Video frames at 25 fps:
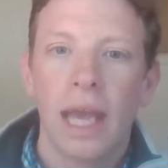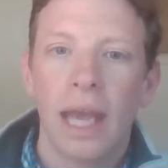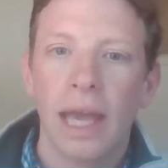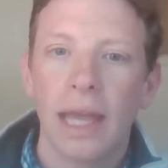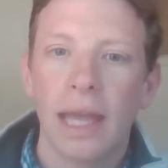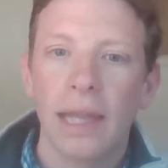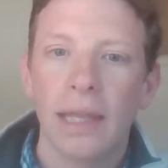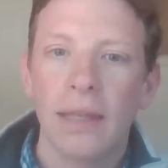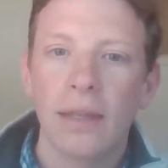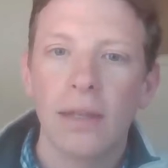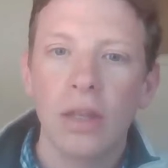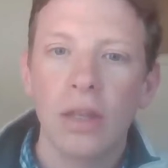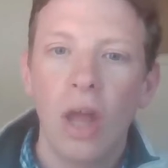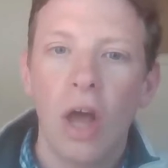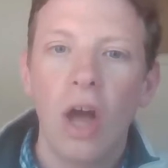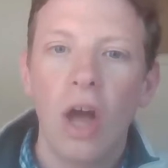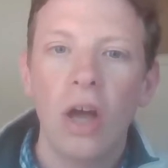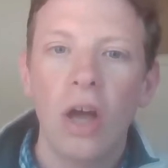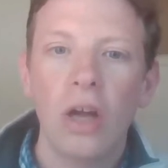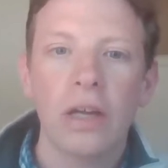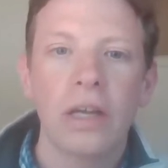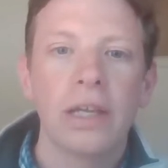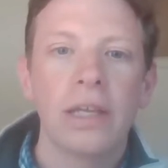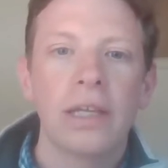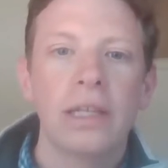And
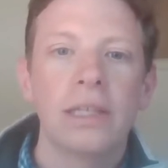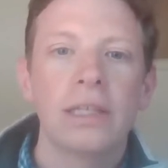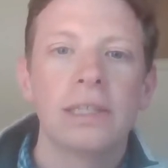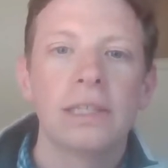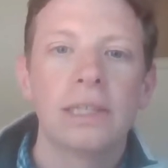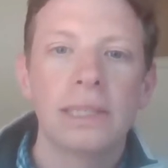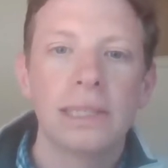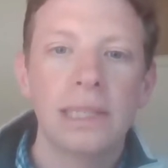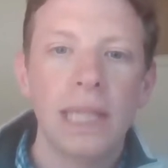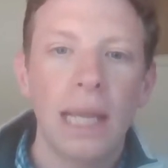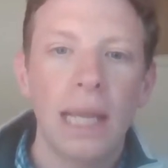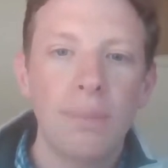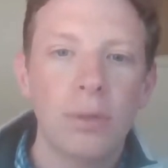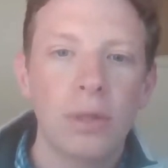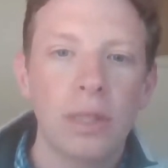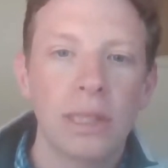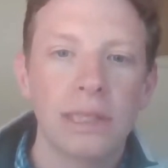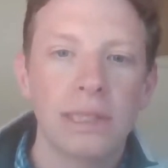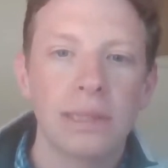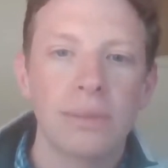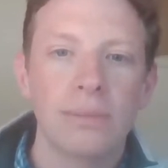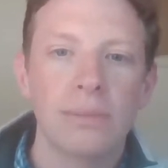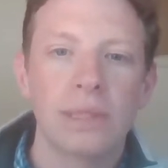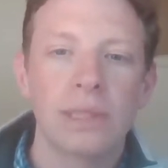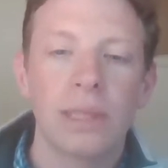Locke
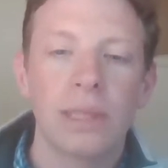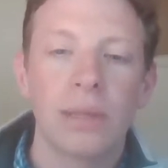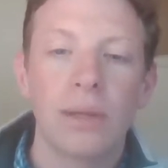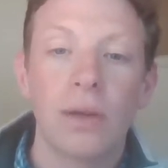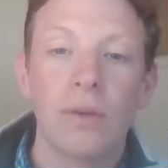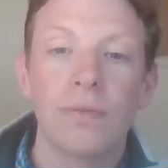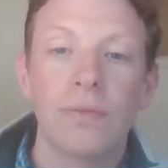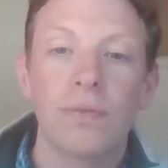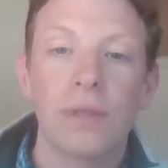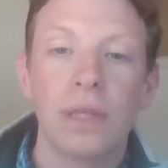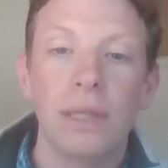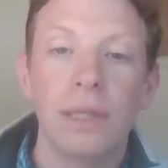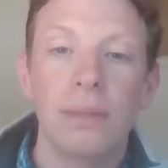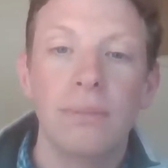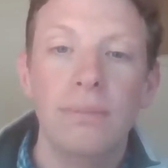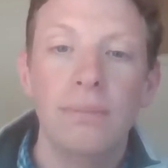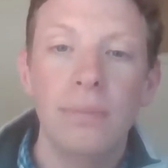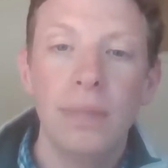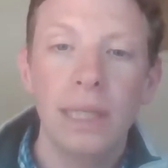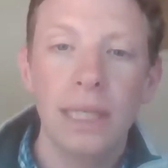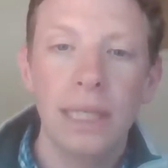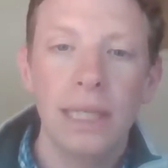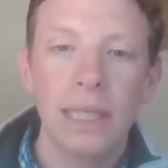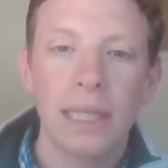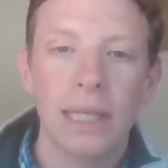separates himself
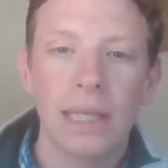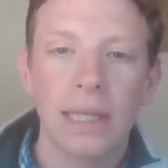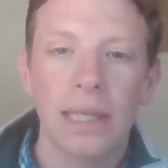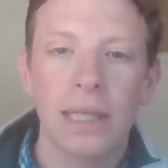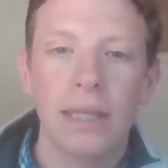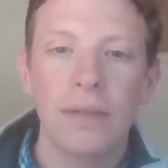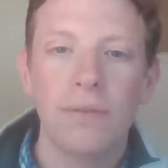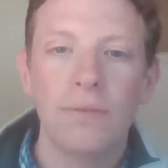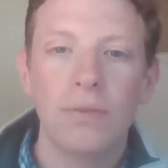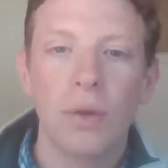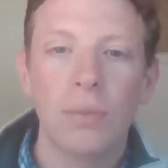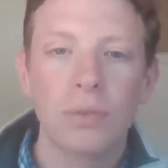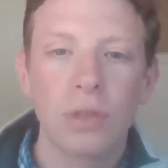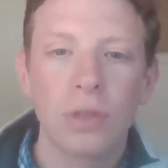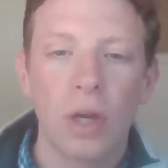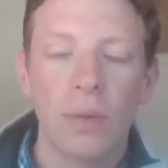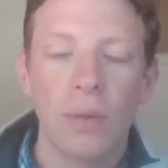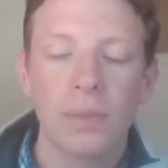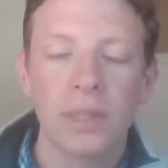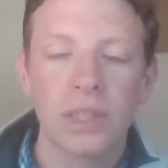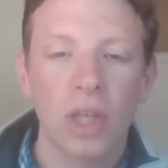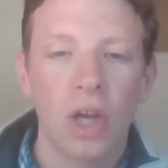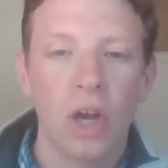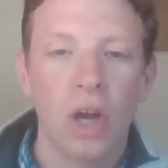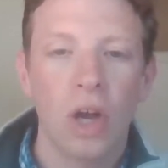immediately from
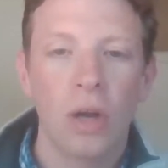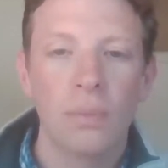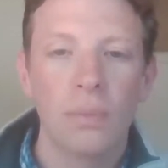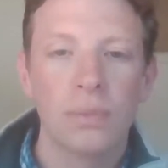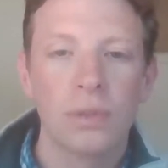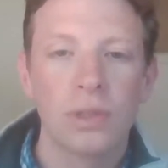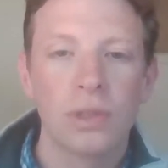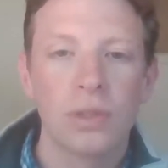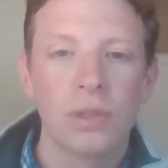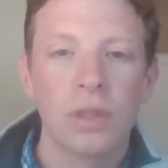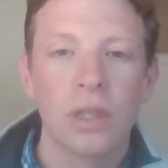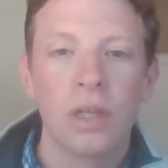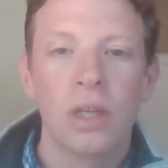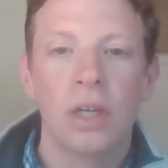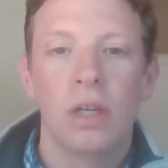Thomas Hobbes.